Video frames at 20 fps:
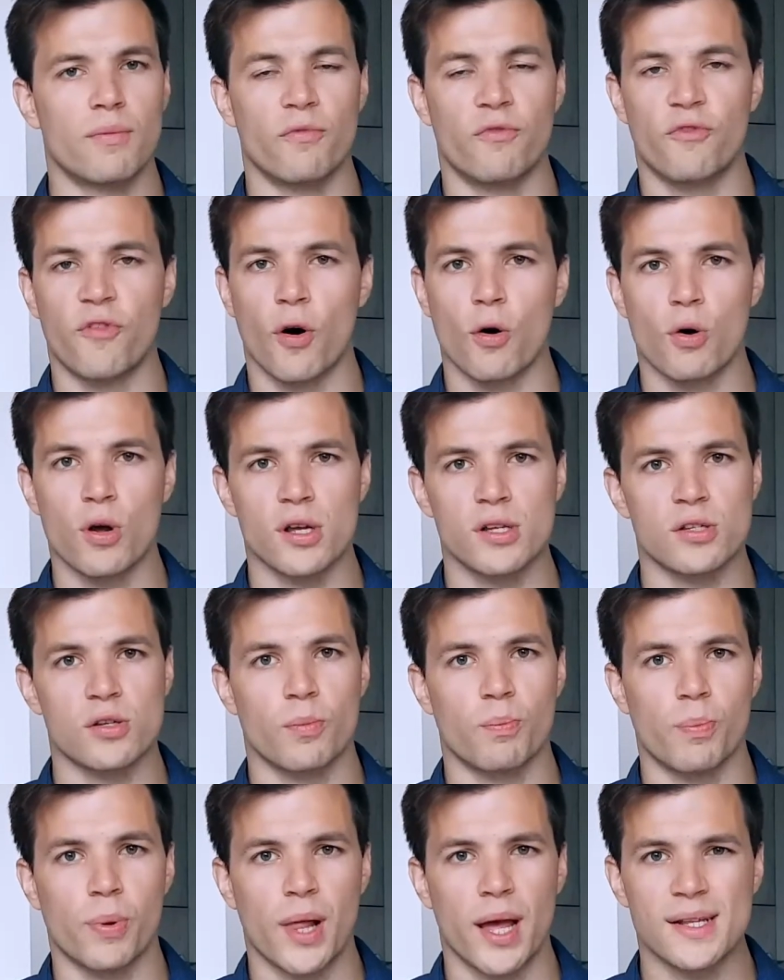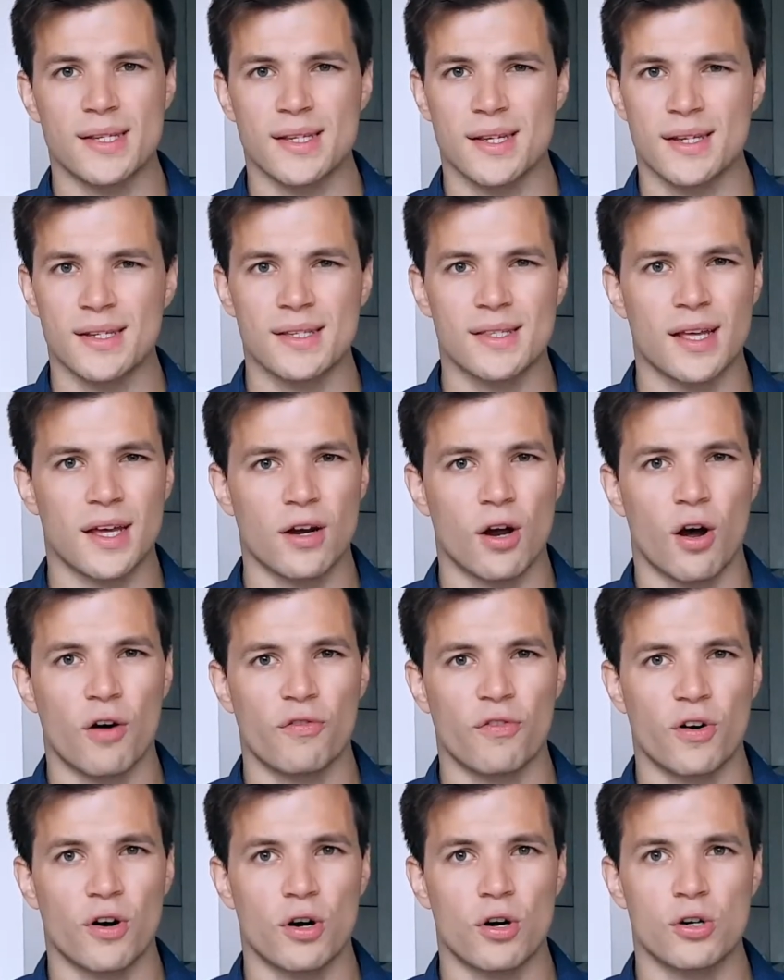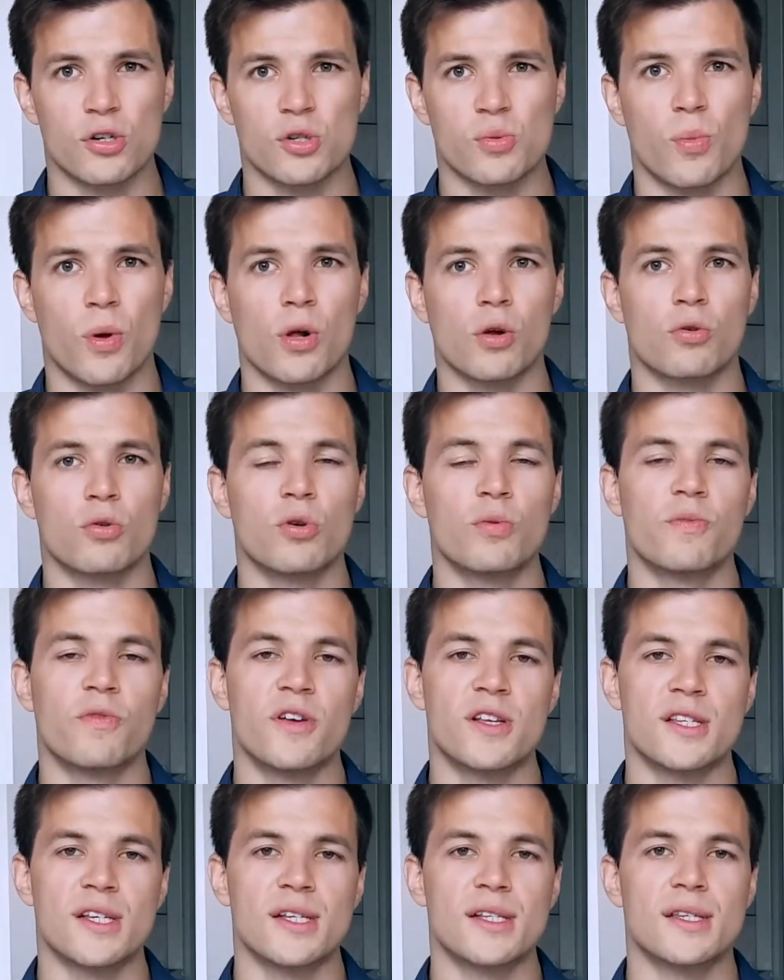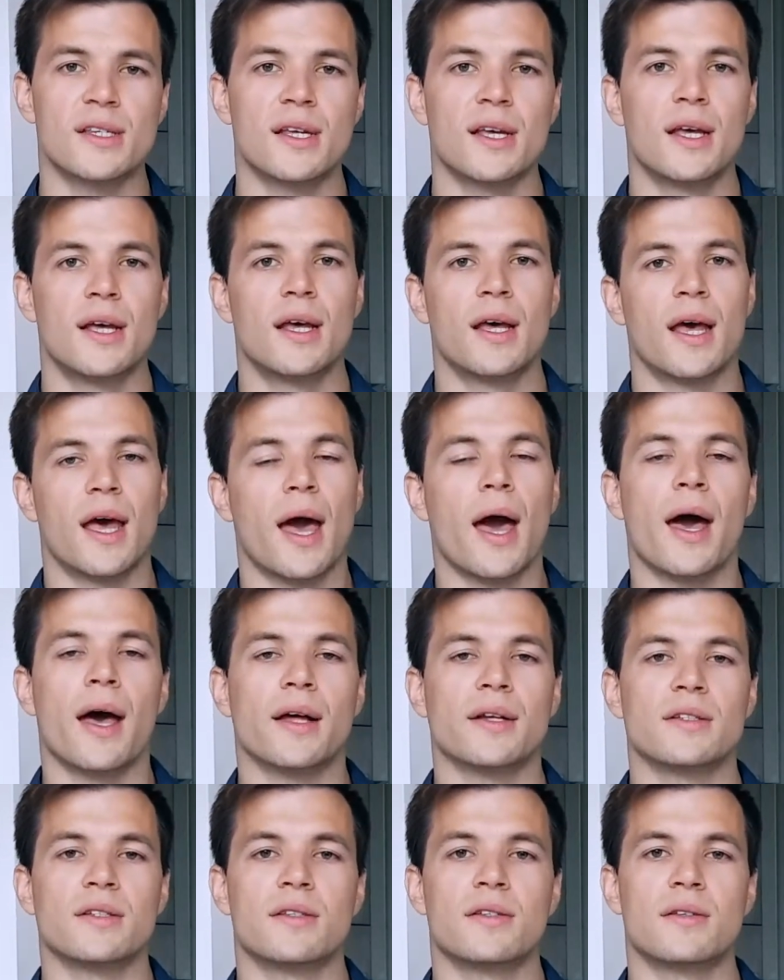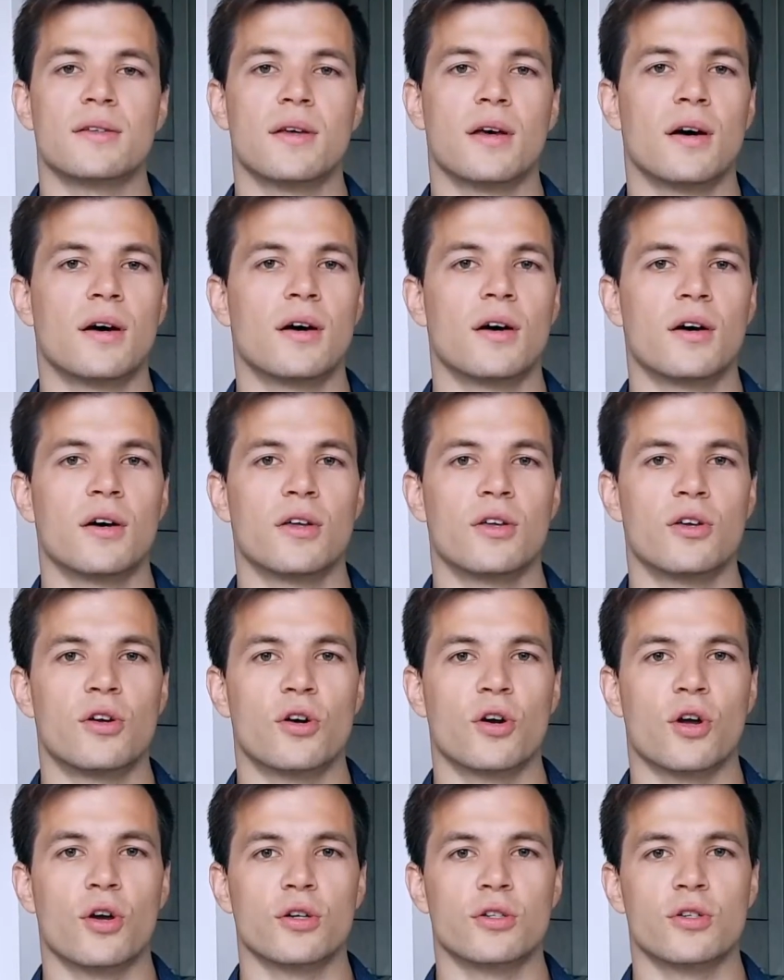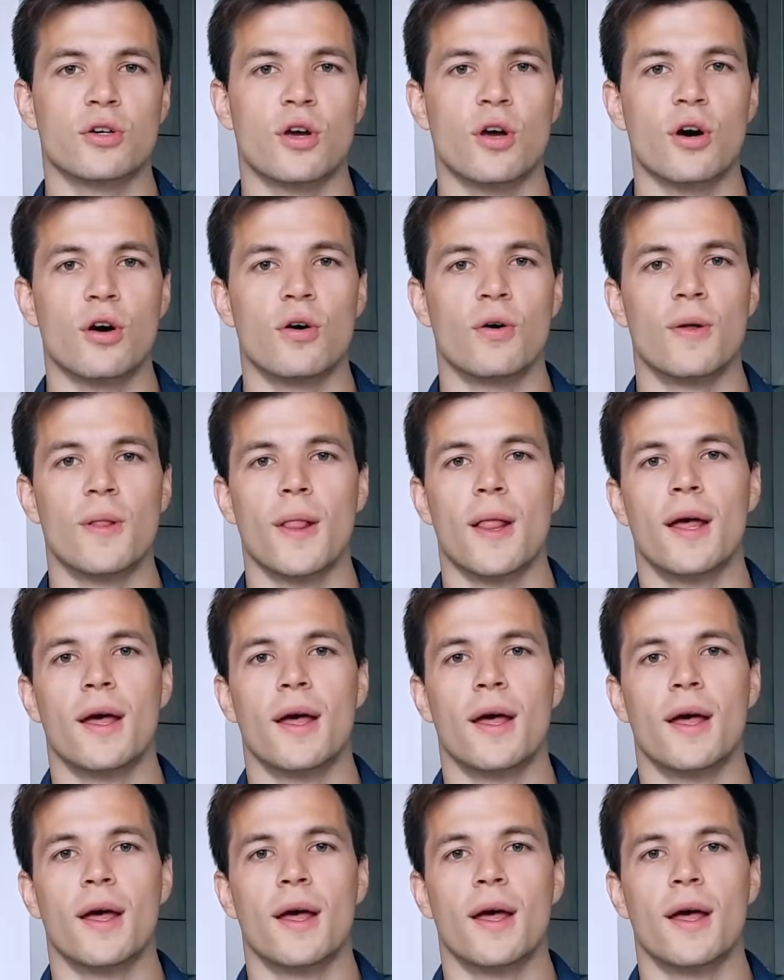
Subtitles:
focus on places that offer small group visits, and you're good to go.